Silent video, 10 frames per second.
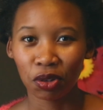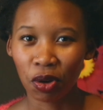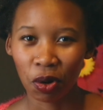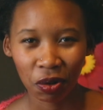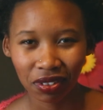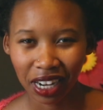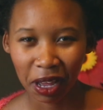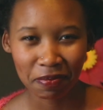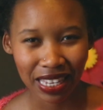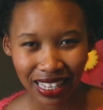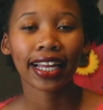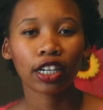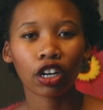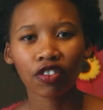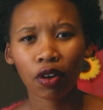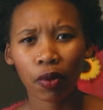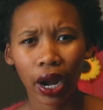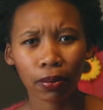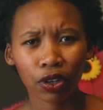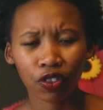you know, not. I got it from
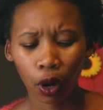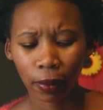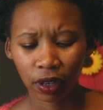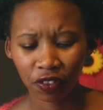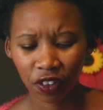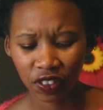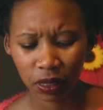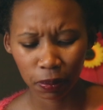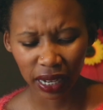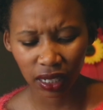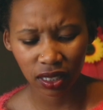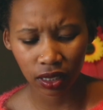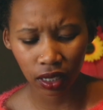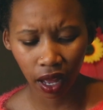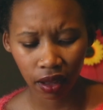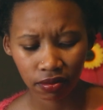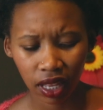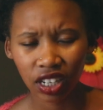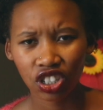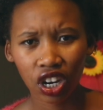Randberg for about 50 bucks,
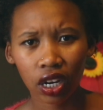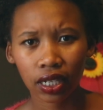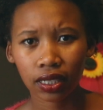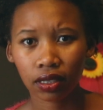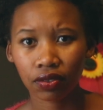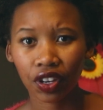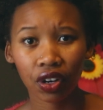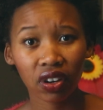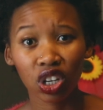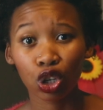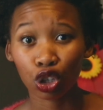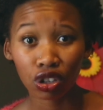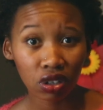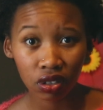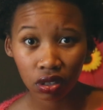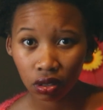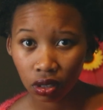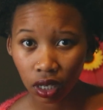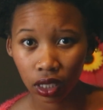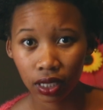and yeah, it's very good
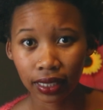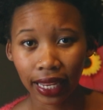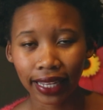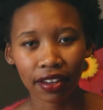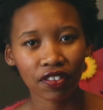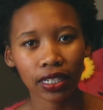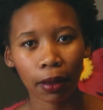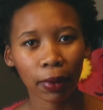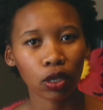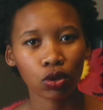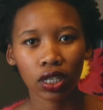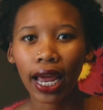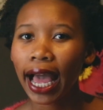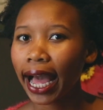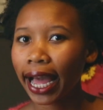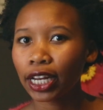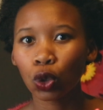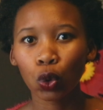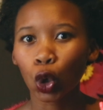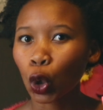because like every time I use it, I
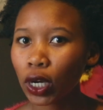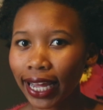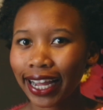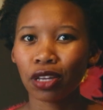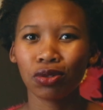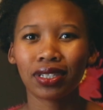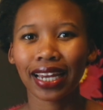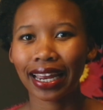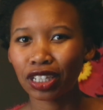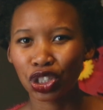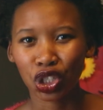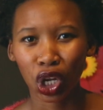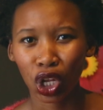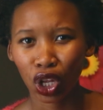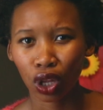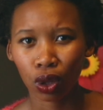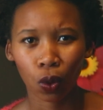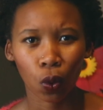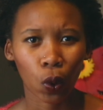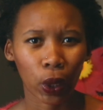don't look like I use styling gel
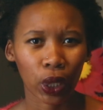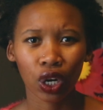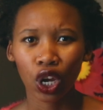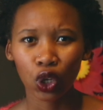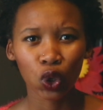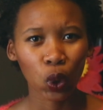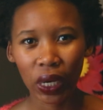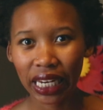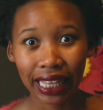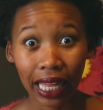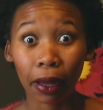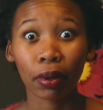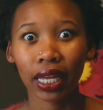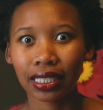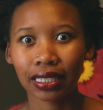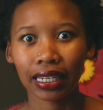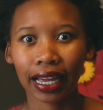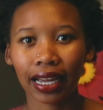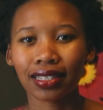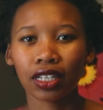or, you know, anything pasty
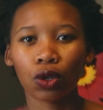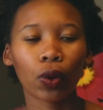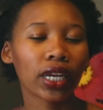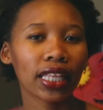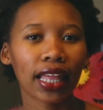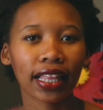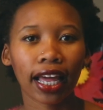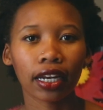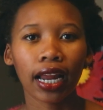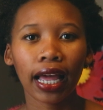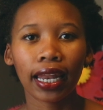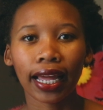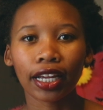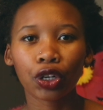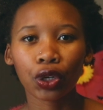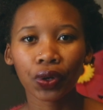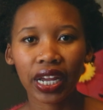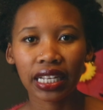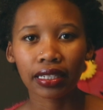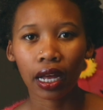like I said, or anything that like
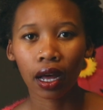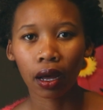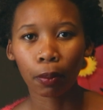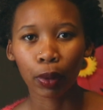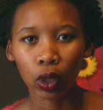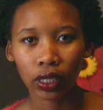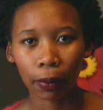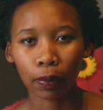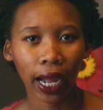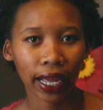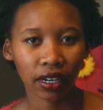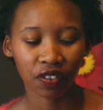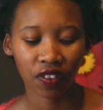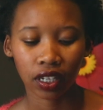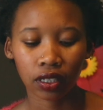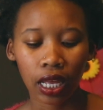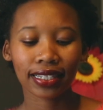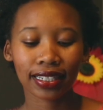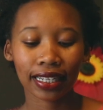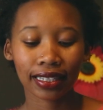creates a build up kind of effect.
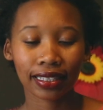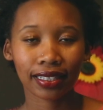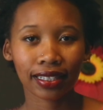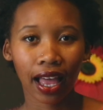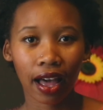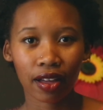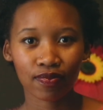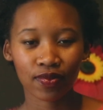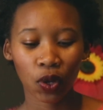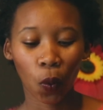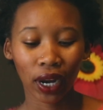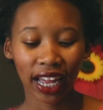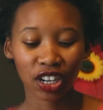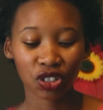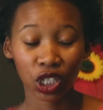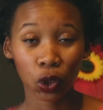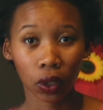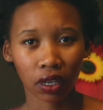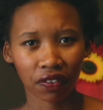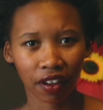And it's
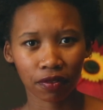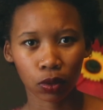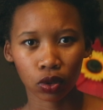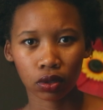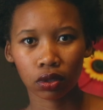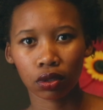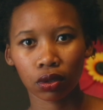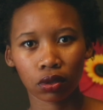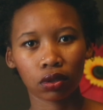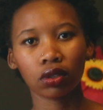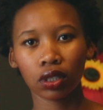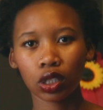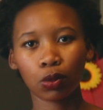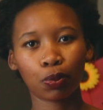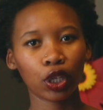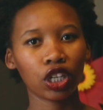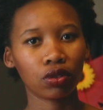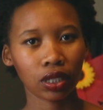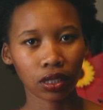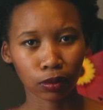125 mls, so it's pretty
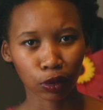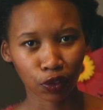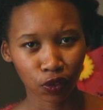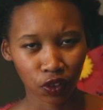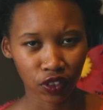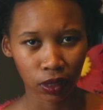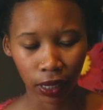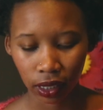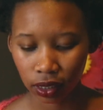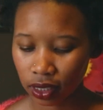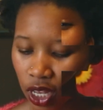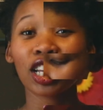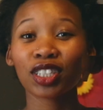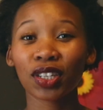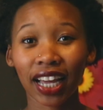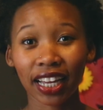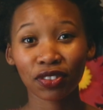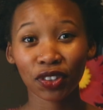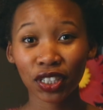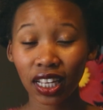reasonable for 50 bucks. So
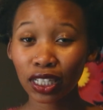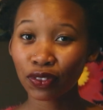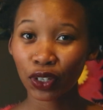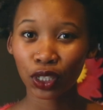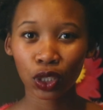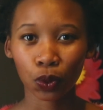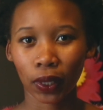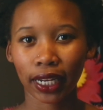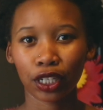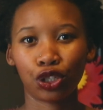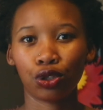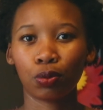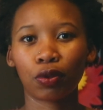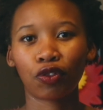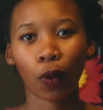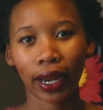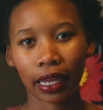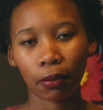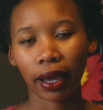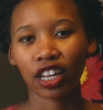guys, first things first, what I do before I
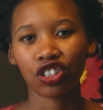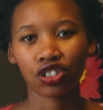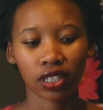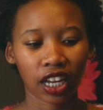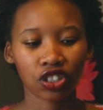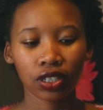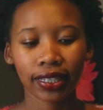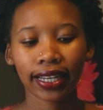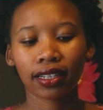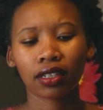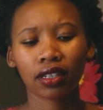lay my edges, I just like